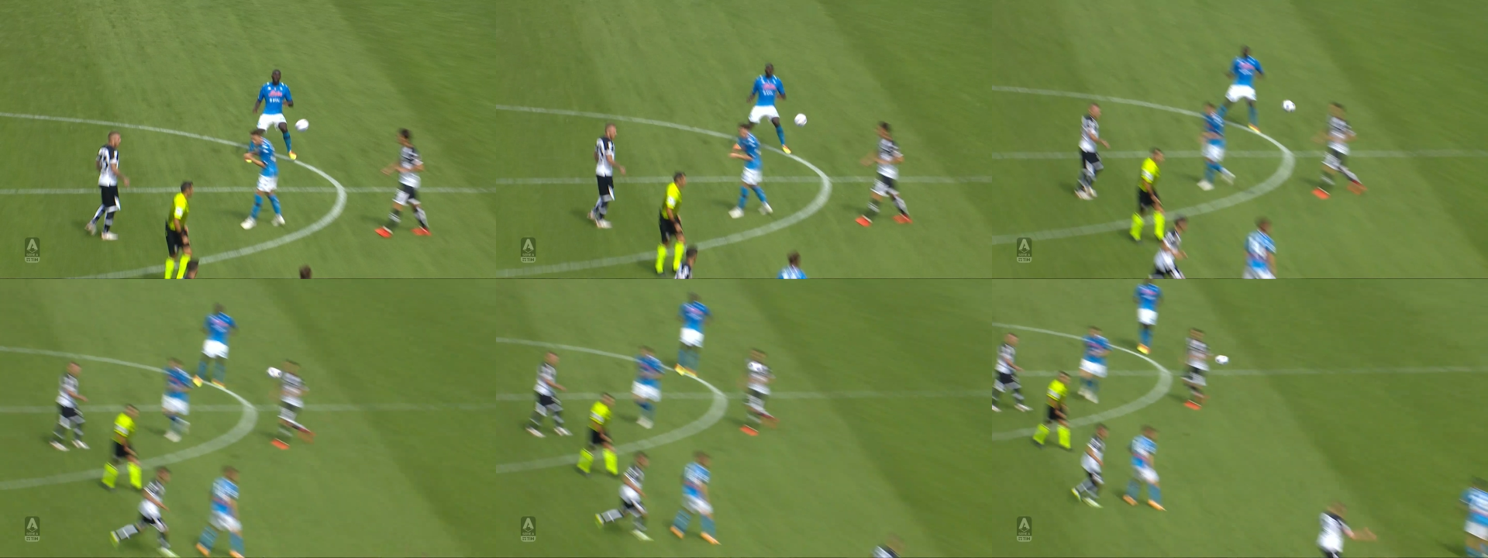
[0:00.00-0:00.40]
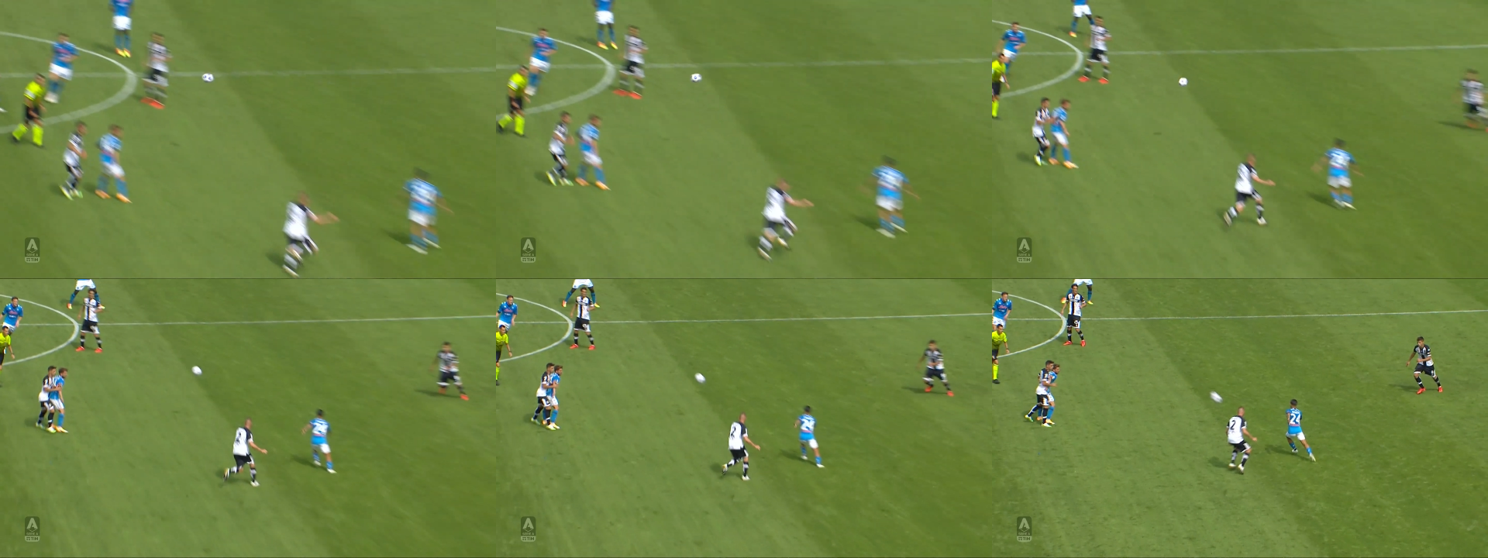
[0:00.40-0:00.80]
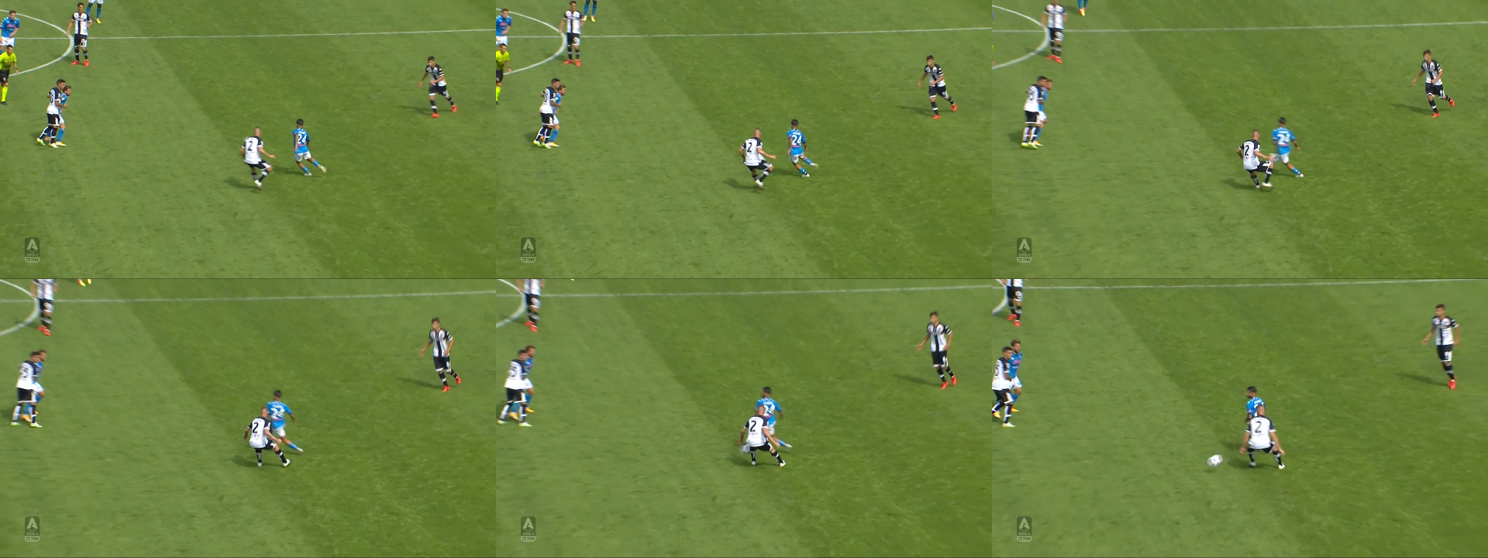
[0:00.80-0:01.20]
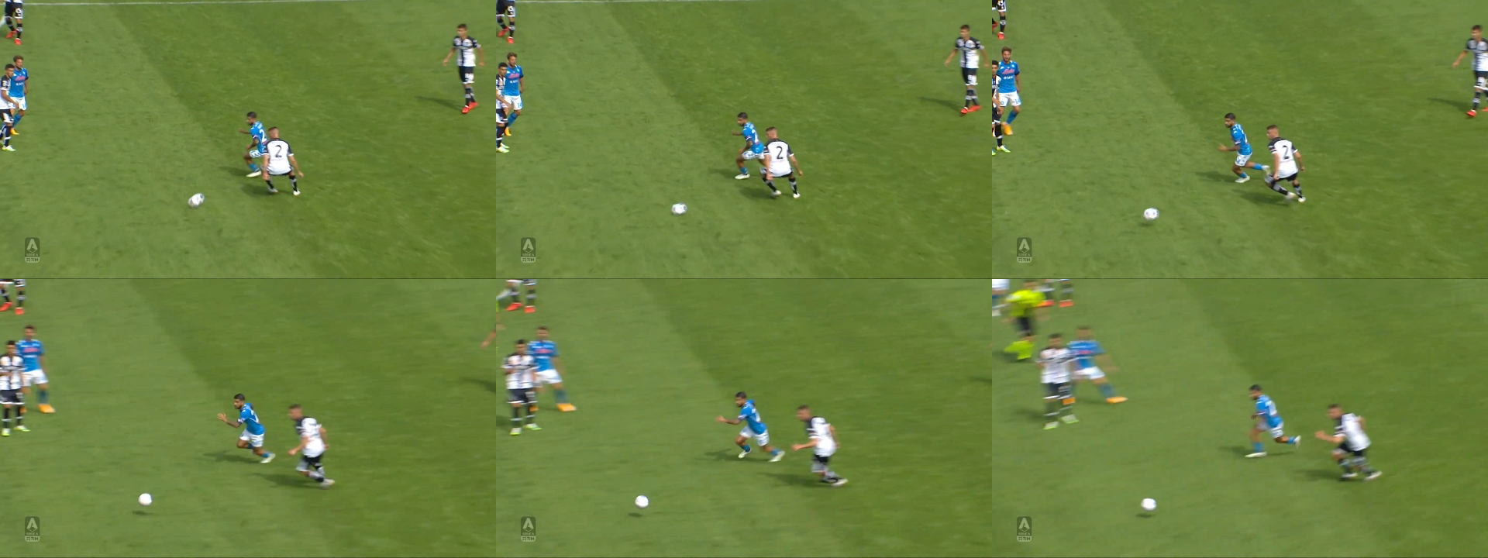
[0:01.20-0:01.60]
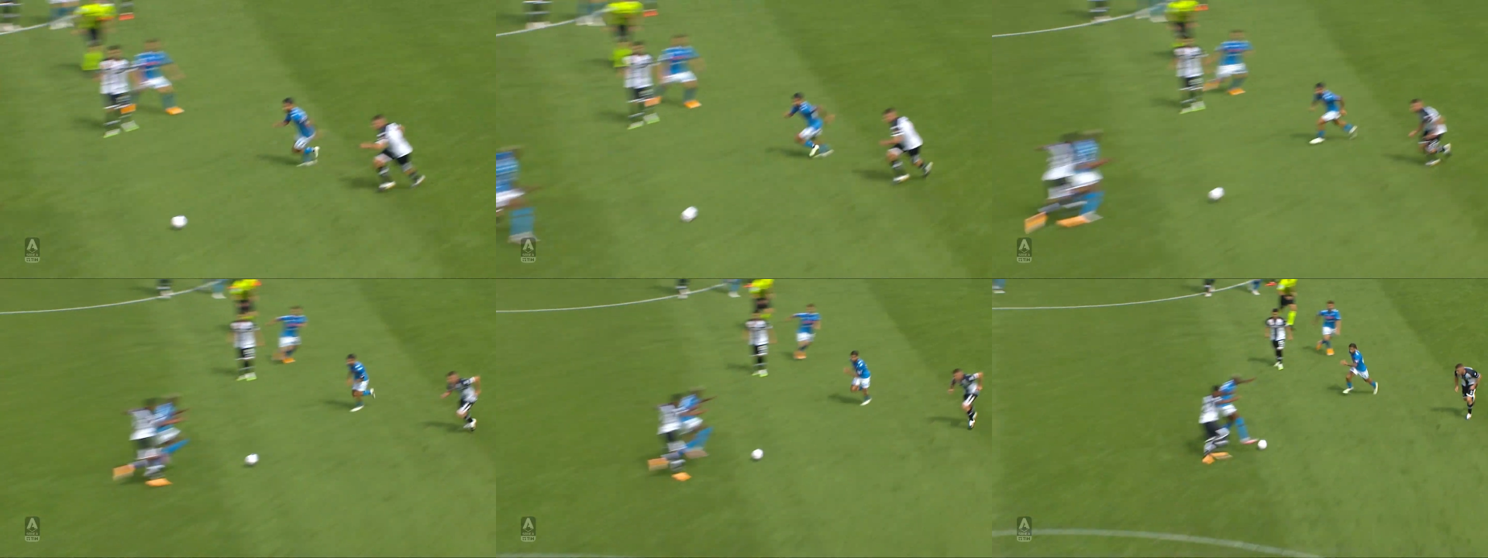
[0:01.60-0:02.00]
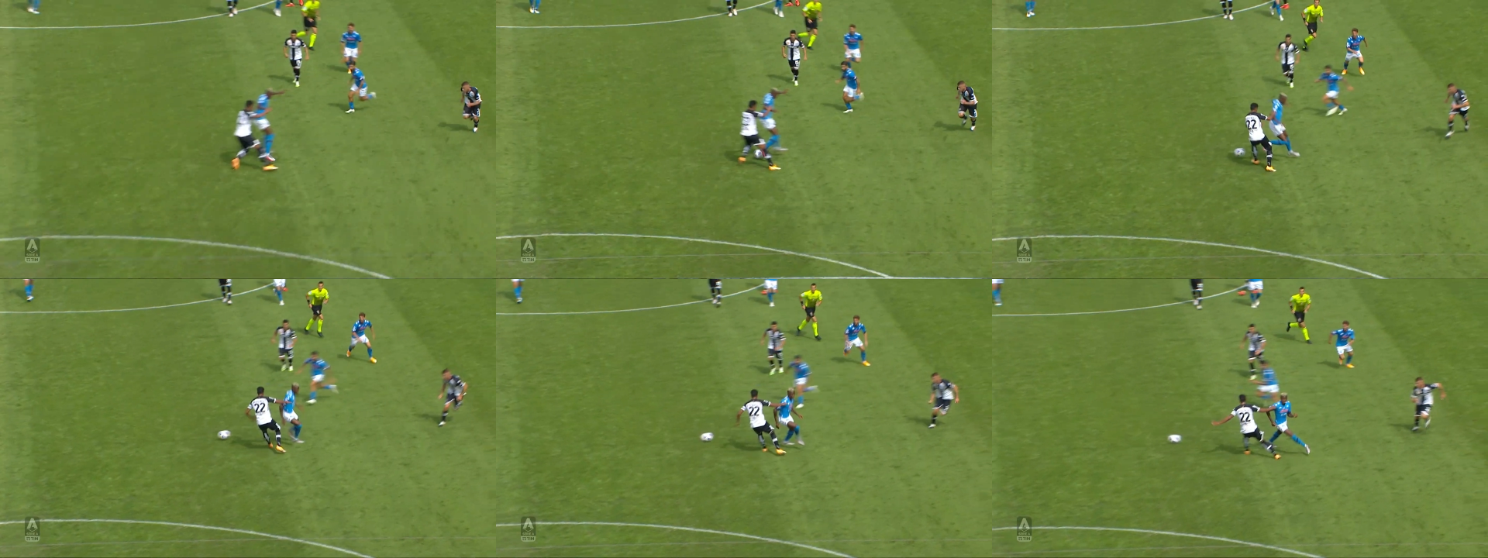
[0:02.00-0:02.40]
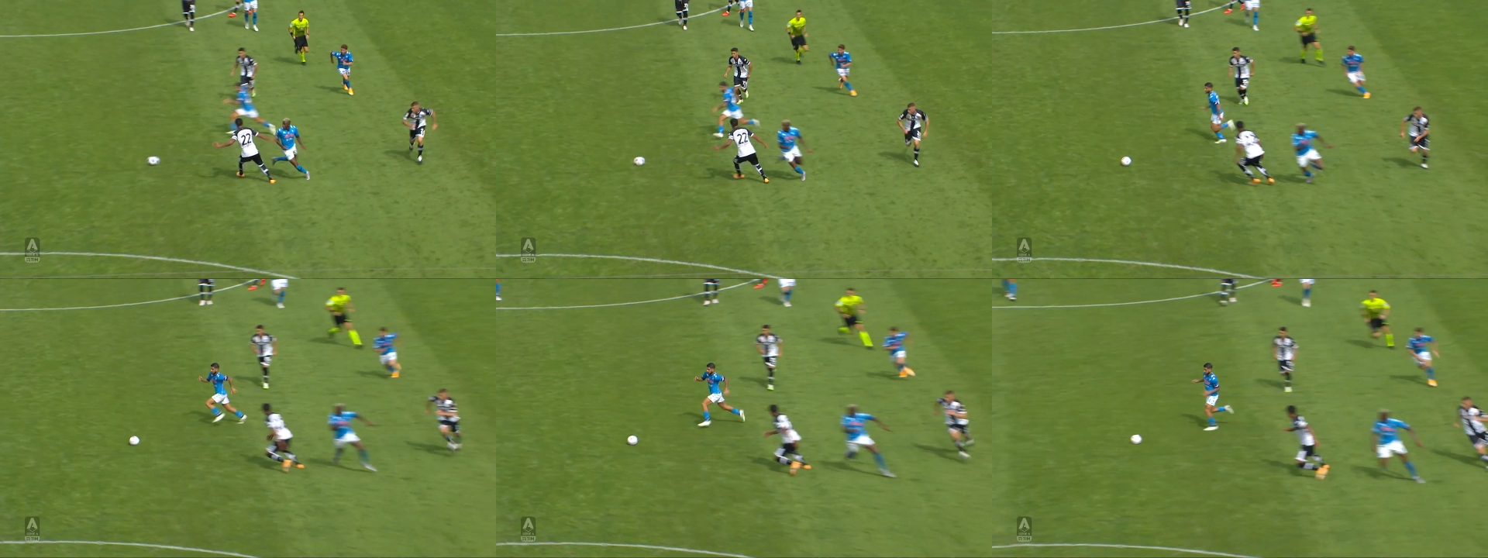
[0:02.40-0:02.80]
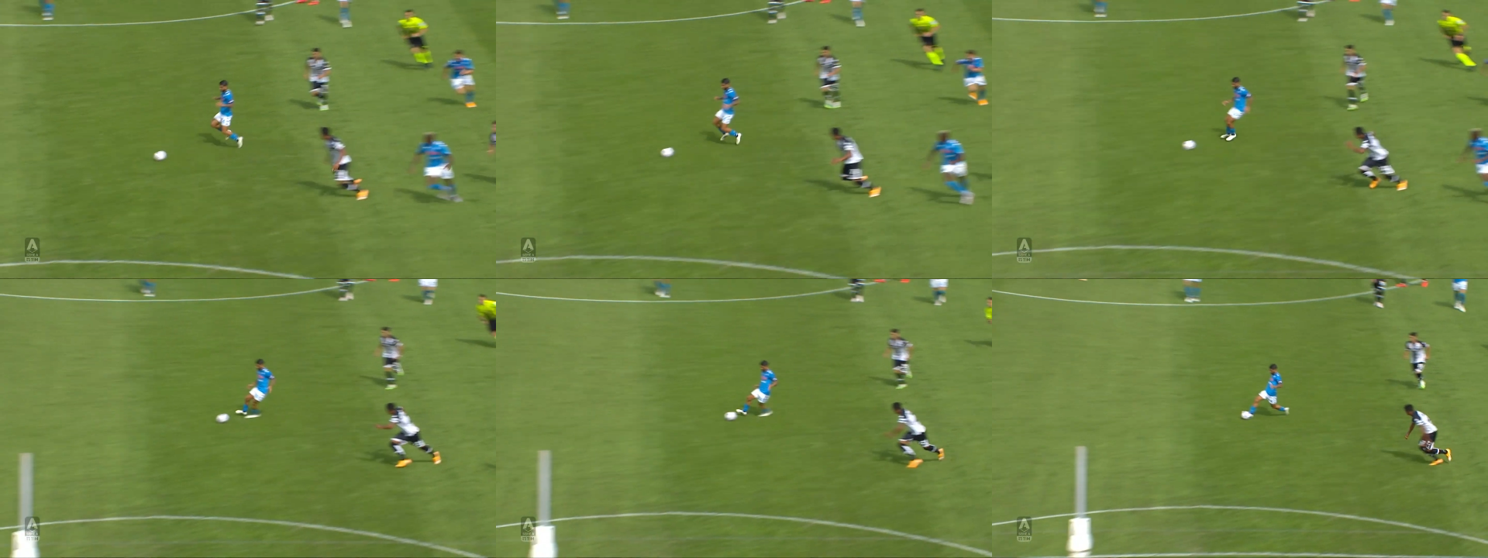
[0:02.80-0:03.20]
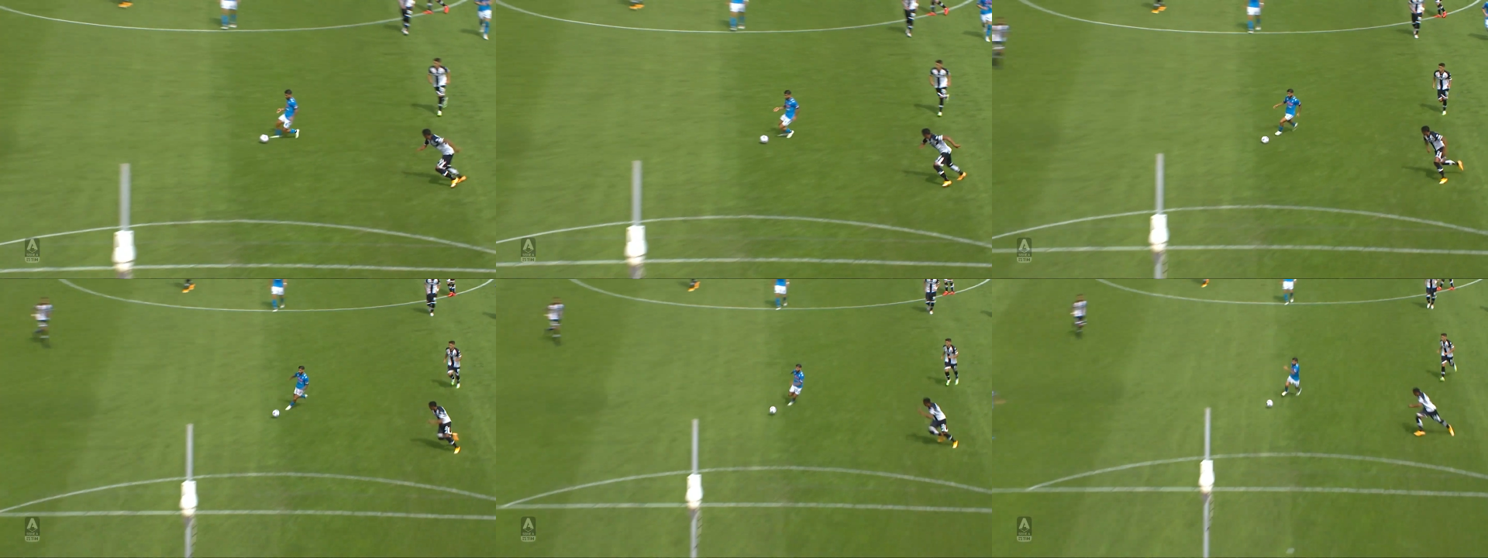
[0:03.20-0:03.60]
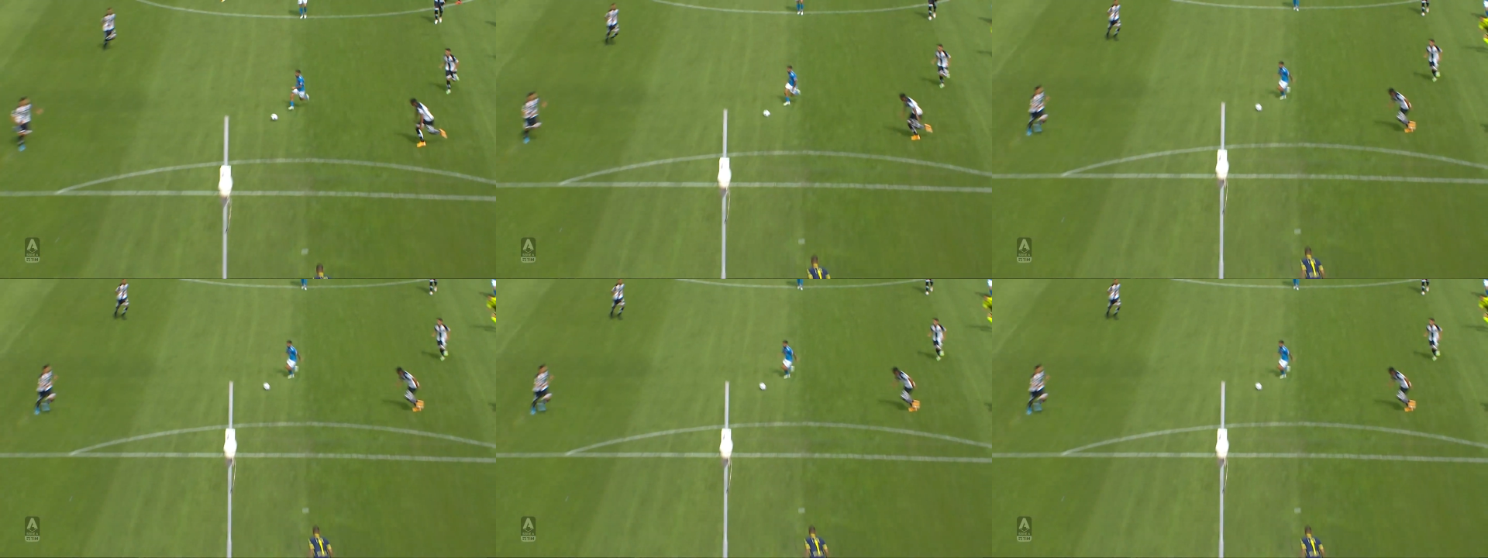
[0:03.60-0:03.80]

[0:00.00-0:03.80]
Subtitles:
(no speaker visible)